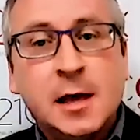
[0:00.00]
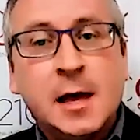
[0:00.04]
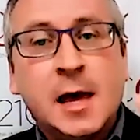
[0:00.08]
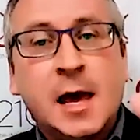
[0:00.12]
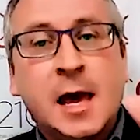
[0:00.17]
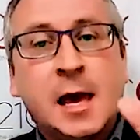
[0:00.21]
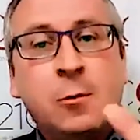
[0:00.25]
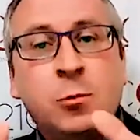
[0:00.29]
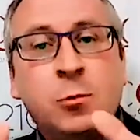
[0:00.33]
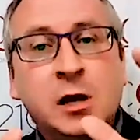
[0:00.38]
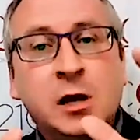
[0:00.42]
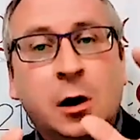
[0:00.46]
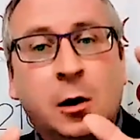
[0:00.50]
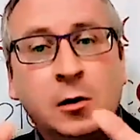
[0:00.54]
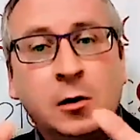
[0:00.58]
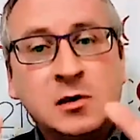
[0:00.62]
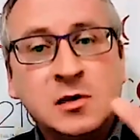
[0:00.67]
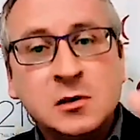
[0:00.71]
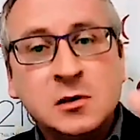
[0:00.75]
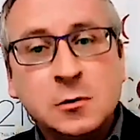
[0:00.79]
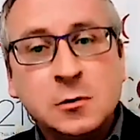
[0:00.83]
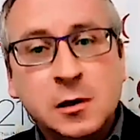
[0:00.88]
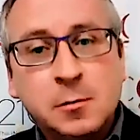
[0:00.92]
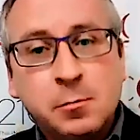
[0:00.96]
And we
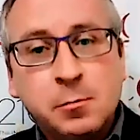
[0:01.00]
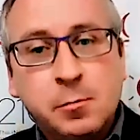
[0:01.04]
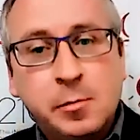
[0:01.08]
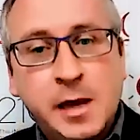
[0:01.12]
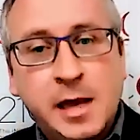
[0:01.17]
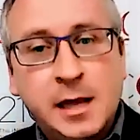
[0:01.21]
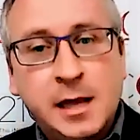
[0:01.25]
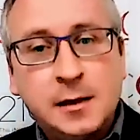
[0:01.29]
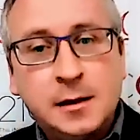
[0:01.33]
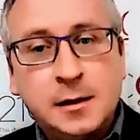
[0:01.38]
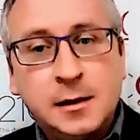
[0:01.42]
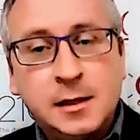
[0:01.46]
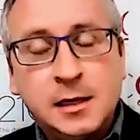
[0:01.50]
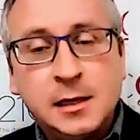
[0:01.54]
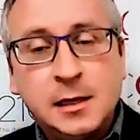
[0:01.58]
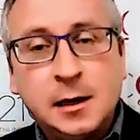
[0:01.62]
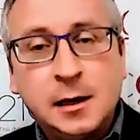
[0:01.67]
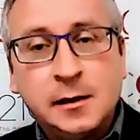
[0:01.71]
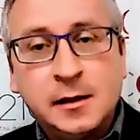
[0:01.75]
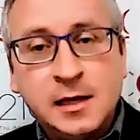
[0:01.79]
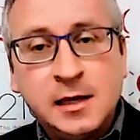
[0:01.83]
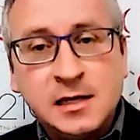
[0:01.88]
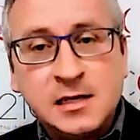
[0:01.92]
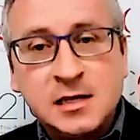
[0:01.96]
also embed the,
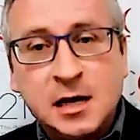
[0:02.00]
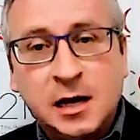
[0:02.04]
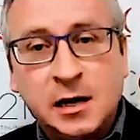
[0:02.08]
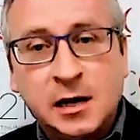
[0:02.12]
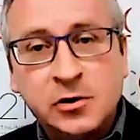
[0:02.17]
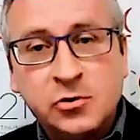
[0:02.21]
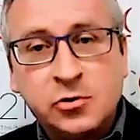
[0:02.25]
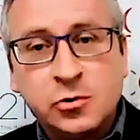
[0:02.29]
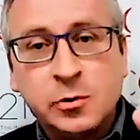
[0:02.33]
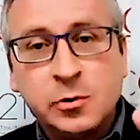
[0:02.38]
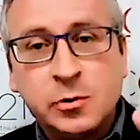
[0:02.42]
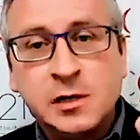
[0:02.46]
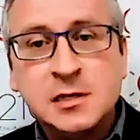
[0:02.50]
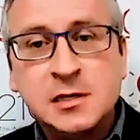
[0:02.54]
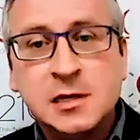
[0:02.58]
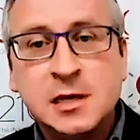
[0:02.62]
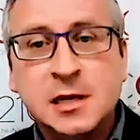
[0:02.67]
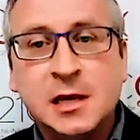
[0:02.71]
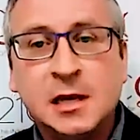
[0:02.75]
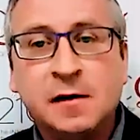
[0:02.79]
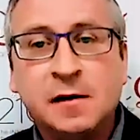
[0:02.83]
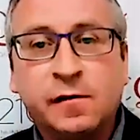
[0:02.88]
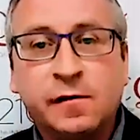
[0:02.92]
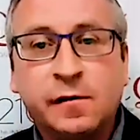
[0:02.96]
these countries
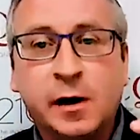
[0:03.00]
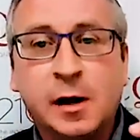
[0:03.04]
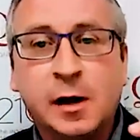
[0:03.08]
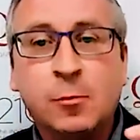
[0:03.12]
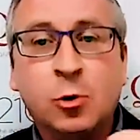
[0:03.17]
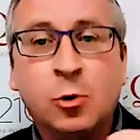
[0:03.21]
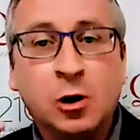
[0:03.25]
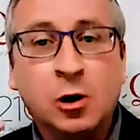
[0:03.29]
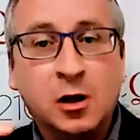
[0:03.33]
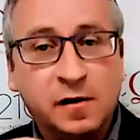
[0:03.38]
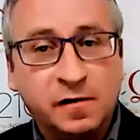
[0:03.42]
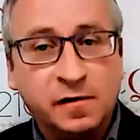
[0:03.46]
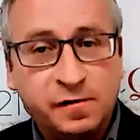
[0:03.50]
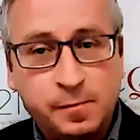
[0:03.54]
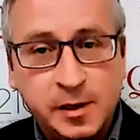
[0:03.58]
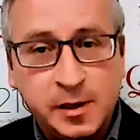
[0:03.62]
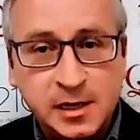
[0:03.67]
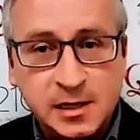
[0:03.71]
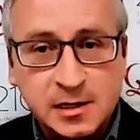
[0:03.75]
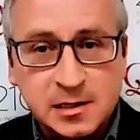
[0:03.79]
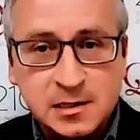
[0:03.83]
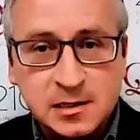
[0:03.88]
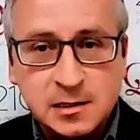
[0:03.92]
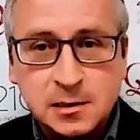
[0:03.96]
in a framework of
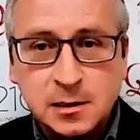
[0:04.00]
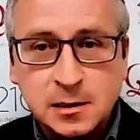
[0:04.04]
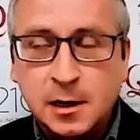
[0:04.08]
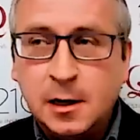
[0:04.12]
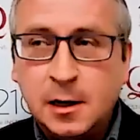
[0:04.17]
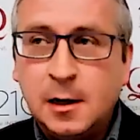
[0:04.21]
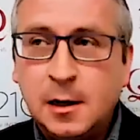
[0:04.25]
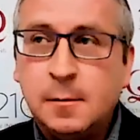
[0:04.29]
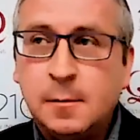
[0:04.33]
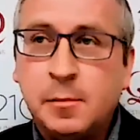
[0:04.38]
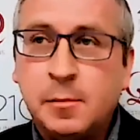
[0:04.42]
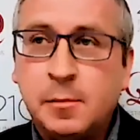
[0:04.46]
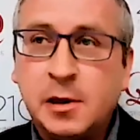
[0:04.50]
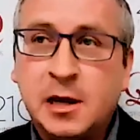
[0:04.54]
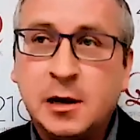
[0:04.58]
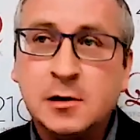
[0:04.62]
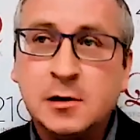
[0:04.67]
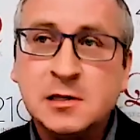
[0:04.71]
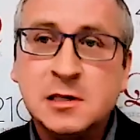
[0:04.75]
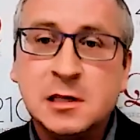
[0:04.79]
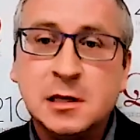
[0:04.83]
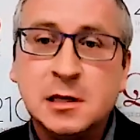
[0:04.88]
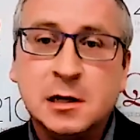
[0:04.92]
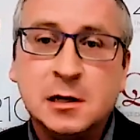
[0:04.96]
peace,
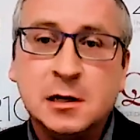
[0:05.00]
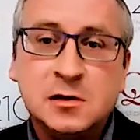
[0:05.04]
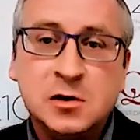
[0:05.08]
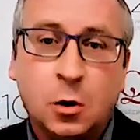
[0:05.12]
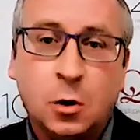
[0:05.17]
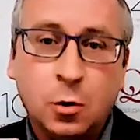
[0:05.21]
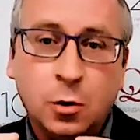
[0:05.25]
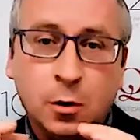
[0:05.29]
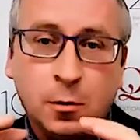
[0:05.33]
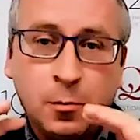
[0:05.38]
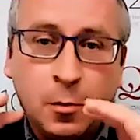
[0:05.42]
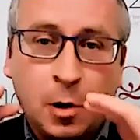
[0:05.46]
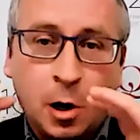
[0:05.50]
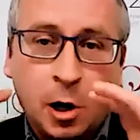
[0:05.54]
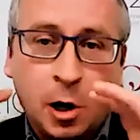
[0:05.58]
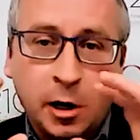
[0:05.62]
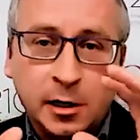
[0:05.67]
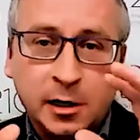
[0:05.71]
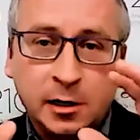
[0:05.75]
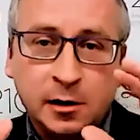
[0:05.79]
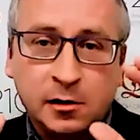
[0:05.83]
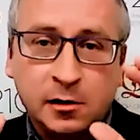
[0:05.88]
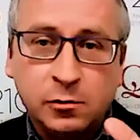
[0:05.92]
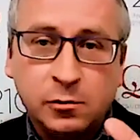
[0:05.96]
because the total
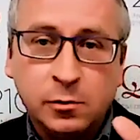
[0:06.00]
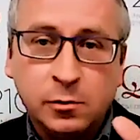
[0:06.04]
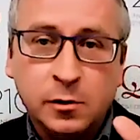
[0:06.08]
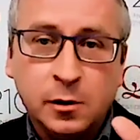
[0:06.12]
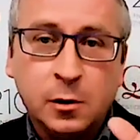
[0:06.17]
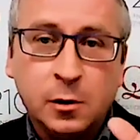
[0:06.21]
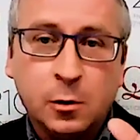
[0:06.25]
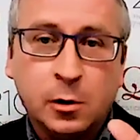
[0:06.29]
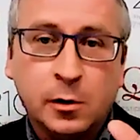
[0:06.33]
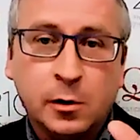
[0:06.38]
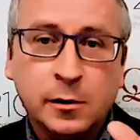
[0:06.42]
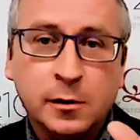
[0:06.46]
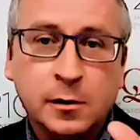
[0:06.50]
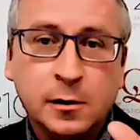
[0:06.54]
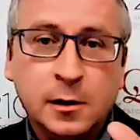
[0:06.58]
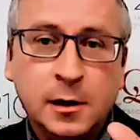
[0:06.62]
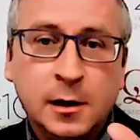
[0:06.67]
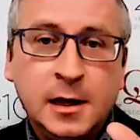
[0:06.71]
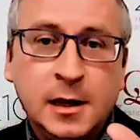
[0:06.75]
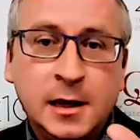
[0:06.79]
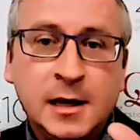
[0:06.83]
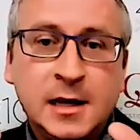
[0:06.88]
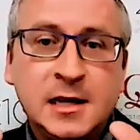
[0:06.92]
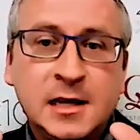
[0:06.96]
market through the North
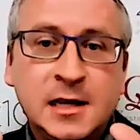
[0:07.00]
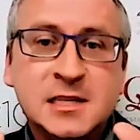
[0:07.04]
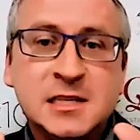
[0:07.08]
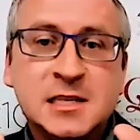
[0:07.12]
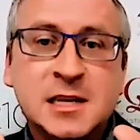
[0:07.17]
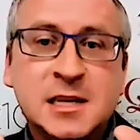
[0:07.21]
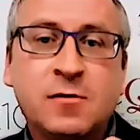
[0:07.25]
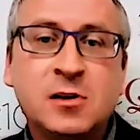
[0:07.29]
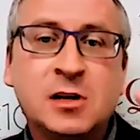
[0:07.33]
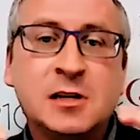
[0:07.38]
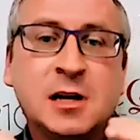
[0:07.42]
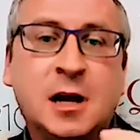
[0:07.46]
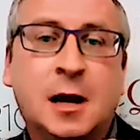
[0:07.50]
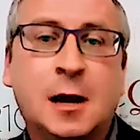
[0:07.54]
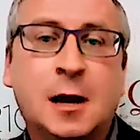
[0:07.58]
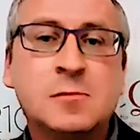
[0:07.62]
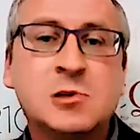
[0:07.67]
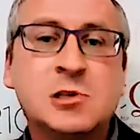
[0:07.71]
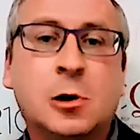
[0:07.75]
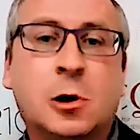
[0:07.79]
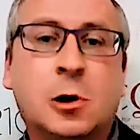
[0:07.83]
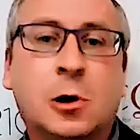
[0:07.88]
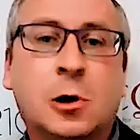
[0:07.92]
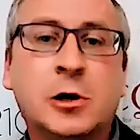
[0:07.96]
is seven
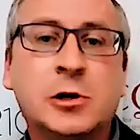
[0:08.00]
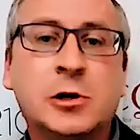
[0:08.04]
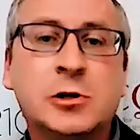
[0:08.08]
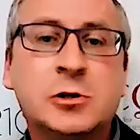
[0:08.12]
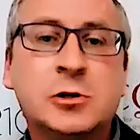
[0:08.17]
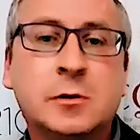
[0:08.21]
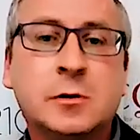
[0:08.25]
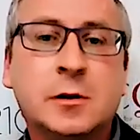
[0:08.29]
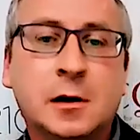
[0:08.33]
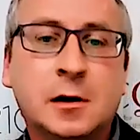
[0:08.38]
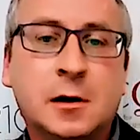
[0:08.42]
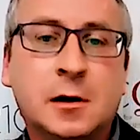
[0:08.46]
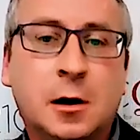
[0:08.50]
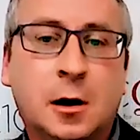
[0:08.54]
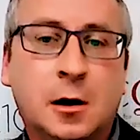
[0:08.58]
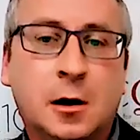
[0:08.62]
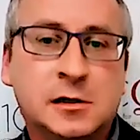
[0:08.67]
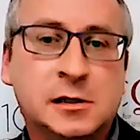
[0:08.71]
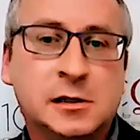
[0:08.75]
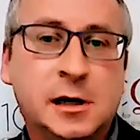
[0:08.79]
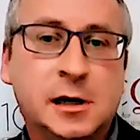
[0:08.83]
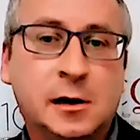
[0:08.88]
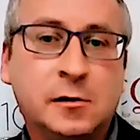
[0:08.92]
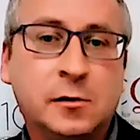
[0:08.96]
times larger than
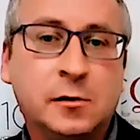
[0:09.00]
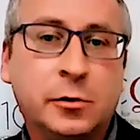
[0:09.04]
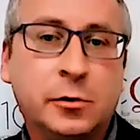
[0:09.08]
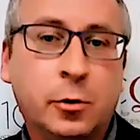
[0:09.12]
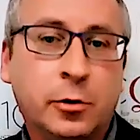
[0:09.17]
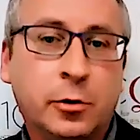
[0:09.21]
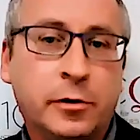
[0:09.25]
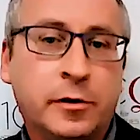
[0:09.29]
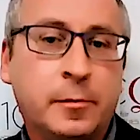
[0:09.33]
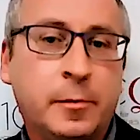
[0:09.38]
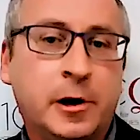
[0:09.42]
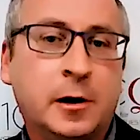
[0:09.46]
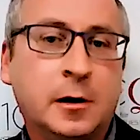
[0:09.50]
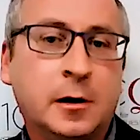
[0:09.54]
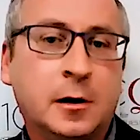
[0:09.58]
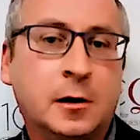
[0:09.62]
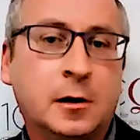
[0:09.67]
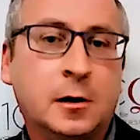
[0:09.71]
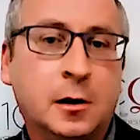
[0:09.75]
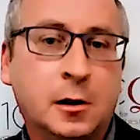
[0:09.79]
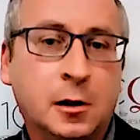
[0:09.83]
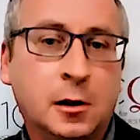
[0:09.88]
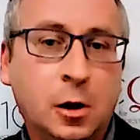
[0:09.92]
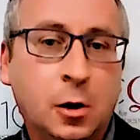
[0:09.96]
continental North America
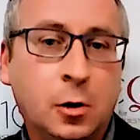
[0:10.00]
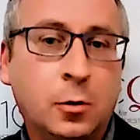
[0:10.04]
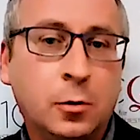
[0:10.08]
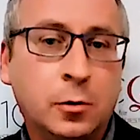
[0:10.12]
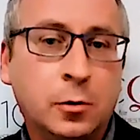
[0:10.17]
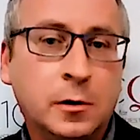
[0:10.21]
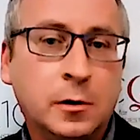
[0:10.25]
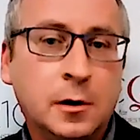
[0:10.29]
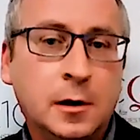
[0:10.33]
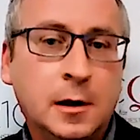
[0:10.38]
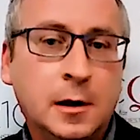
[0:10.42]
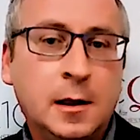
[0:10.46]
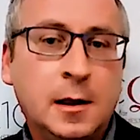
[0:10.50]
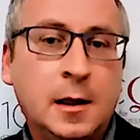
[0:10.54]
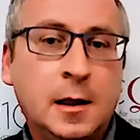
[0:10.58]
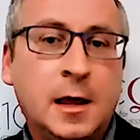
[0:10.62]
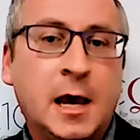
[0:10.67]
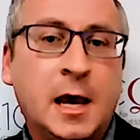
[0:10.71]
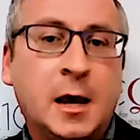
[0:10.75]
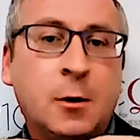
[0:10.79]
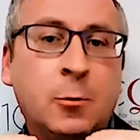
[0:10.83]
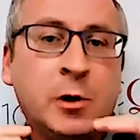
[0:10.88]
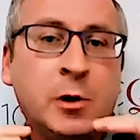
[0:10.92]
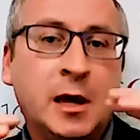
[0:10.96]
alone
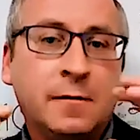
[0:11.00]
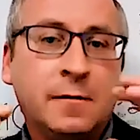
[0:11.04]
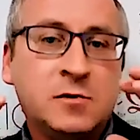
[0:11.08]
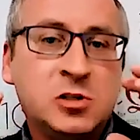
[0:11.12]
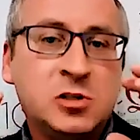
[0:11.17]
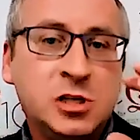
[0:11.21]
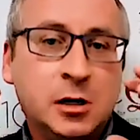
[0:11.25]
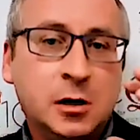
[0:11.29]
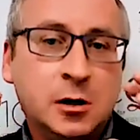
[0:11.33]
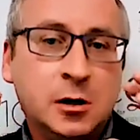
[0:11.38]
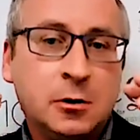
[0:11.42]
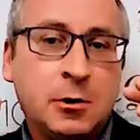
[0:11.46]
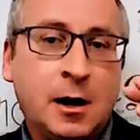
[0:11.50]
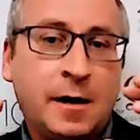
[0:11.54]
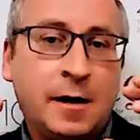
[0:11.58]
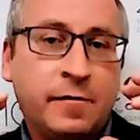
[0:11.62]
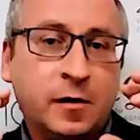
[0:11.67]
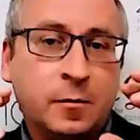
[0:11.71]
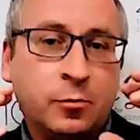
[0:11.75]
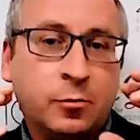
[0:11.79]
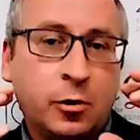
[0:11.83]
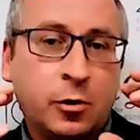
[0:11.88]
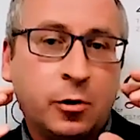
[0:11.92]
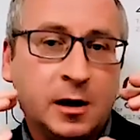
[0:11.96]
and we have
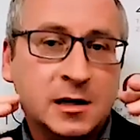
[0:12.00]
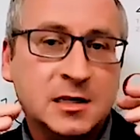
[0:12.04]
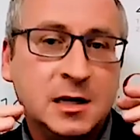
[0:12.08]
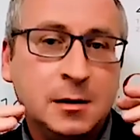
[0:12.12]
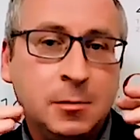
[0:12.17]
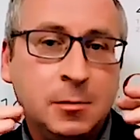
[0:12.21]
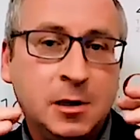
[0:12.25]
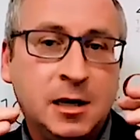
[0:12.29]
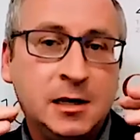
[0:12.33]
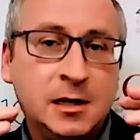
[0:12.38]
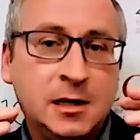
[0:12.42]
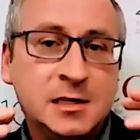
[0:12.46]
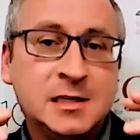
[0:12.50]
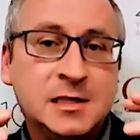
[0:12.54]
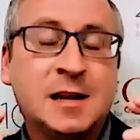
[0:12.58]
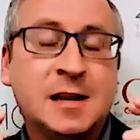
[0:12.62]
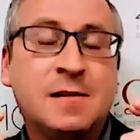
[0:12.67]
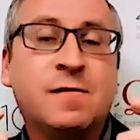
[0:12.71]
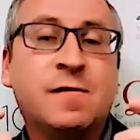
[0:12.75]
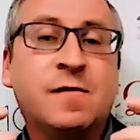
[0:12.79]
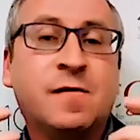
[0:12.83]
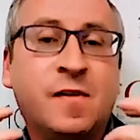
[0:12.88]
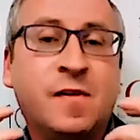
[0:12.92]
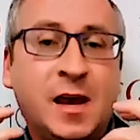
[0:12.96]
geographic proximities that
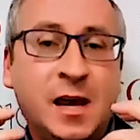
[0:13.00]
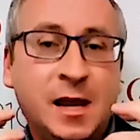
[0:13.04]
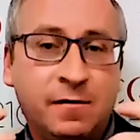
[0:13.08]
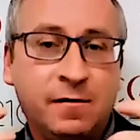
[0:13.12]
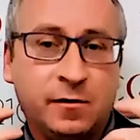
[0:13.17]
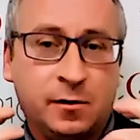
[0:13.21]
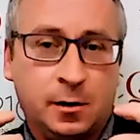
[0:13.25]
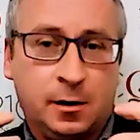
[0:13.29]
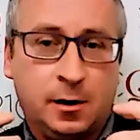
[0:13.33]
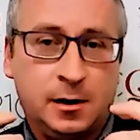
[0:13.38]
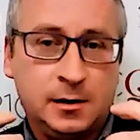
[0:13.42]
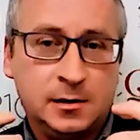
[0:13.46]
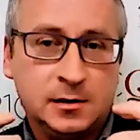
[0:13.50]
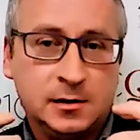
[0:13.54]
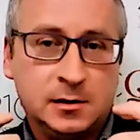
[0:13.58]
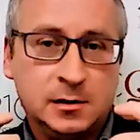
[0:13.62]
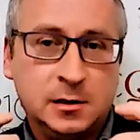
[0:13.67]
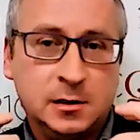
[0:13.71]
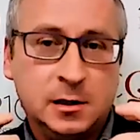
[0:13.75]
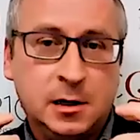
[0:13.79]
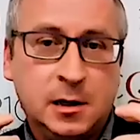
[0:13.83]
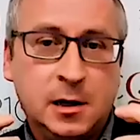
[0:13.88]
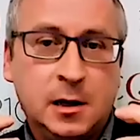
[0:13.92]
favor us.